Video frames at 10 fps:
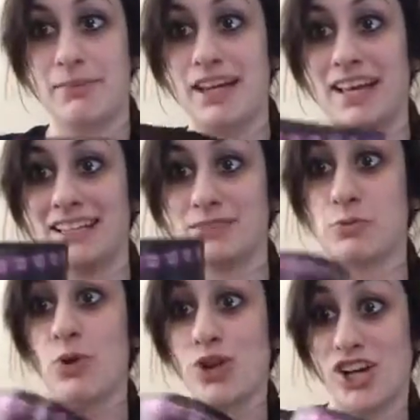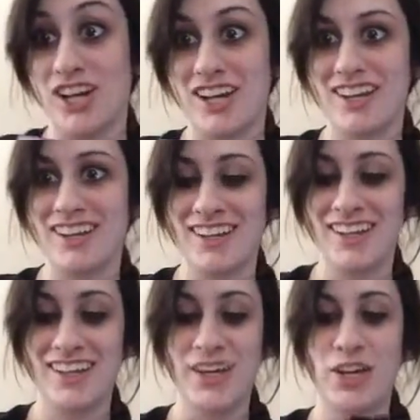my hands work,
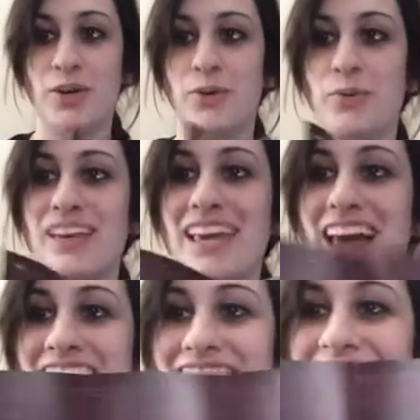we have